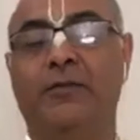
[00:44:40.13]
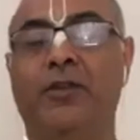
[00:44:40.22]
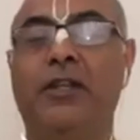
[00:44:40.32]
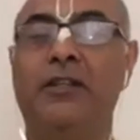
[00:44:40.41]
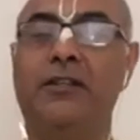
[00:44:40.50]
So
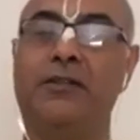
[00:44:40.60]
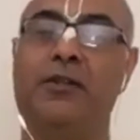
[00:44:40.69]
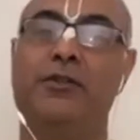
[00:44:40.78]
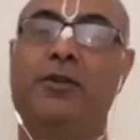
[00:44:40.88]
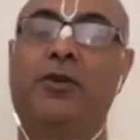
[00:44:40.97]
this is
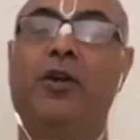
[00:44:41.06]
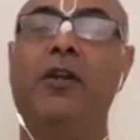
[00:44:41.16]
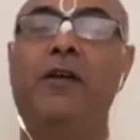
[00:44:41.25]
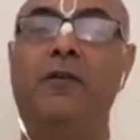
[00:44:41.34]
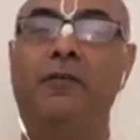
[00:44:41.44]
also called
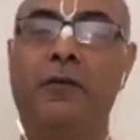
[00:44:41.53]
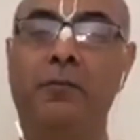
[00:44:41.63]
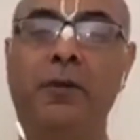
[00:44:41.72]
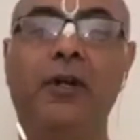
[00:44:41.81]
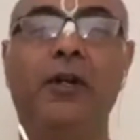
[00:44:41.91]

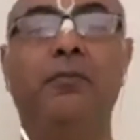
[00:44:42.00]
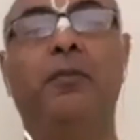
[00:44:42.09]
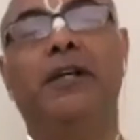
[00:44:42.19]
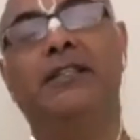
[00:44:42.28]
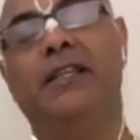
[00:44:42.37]

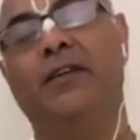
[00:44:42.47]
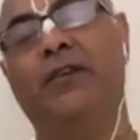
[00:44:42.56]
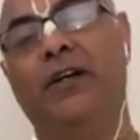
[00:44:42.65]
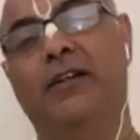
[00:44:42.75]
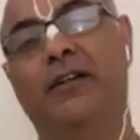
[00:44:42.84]
Vipralamba
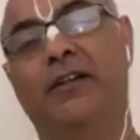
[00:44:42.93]
Seva.